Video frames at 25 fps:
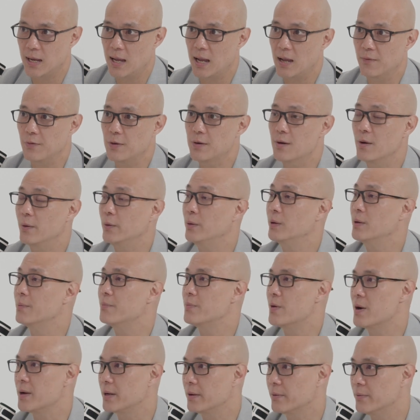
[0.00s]
If you know who the
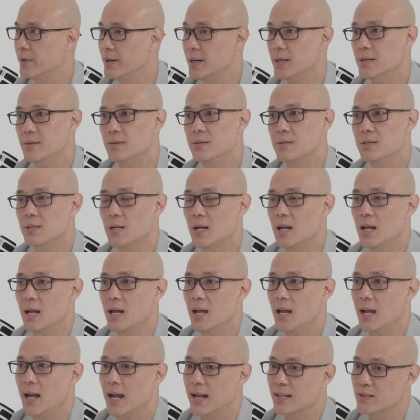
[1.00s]
broker is,
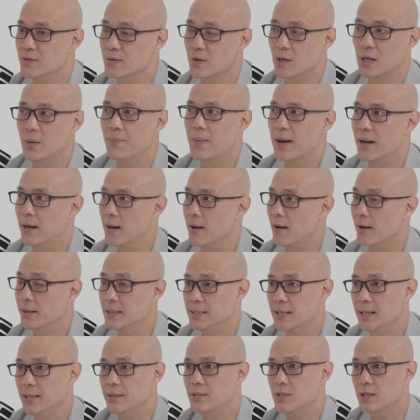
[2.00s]
it's not a bad
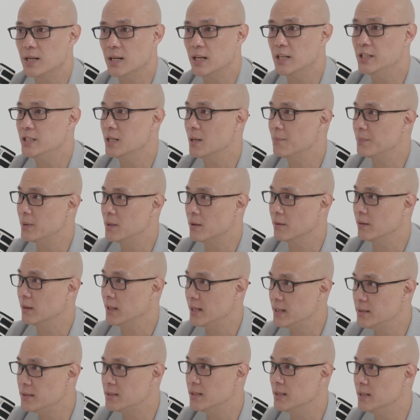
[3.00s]
idea to kind of jump in on
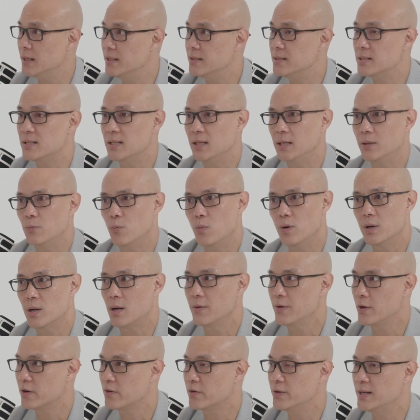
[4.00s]
LinkedIn and see what are
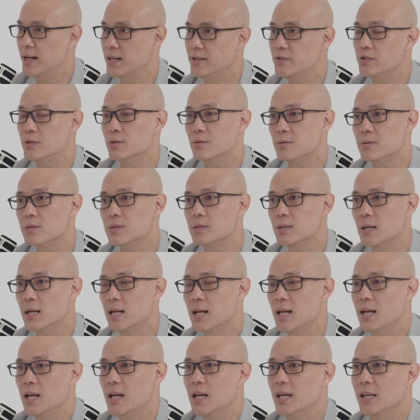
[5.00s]
your credentials.
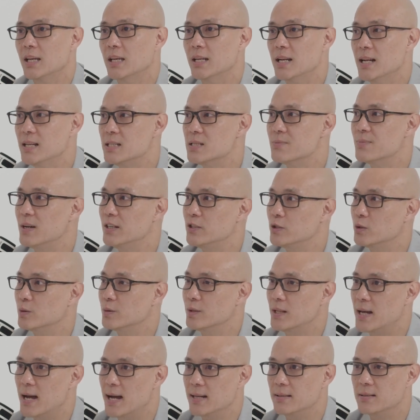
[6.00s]
You need to make sure
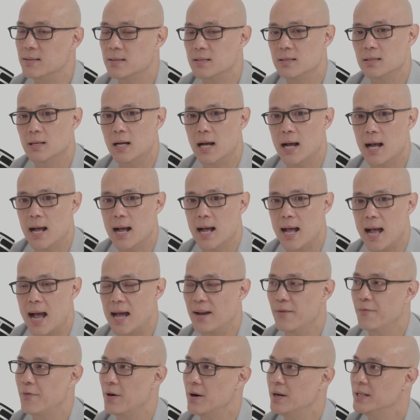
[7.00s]
that at
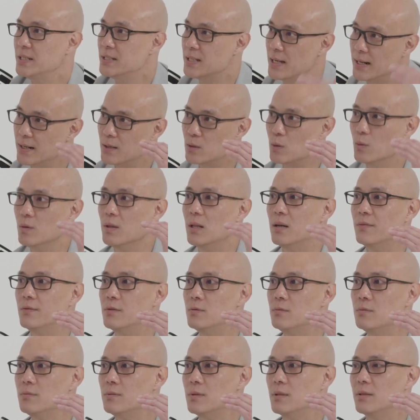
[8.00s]
a very technical
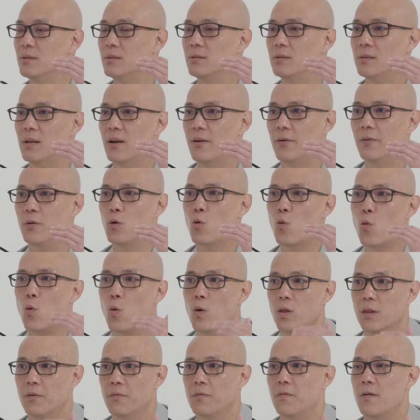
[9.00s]
level, they're
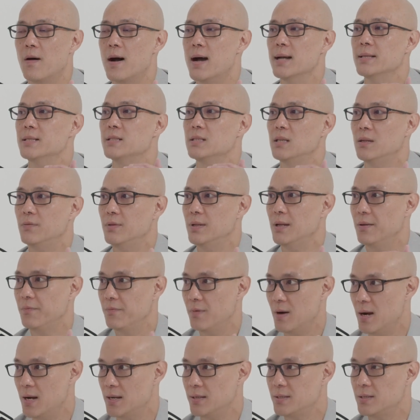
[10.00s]
qualified to give you the
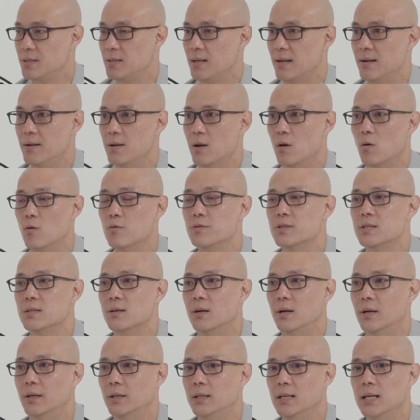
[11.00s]
advice. Then
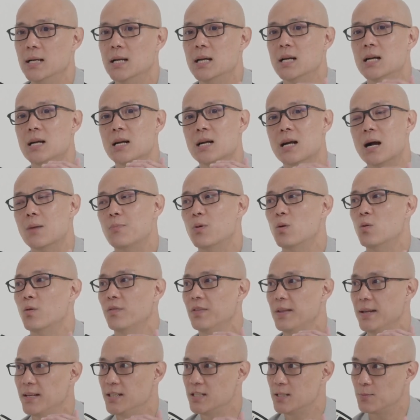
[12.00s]
also coupled with
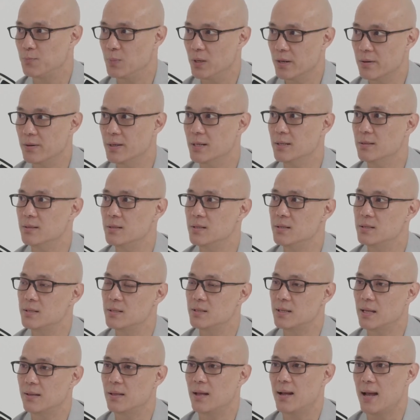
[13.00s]
the experience
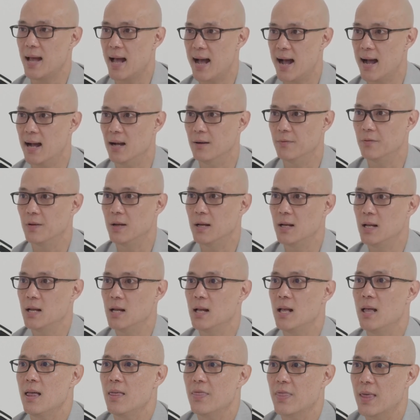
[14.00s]
that they have,
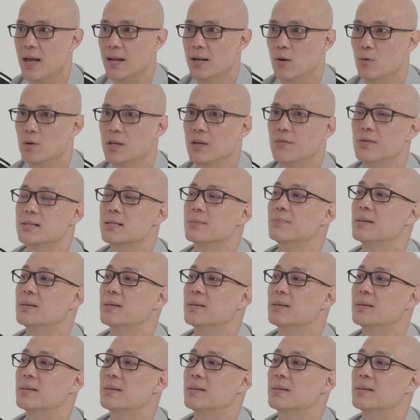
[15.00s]
then it will give you some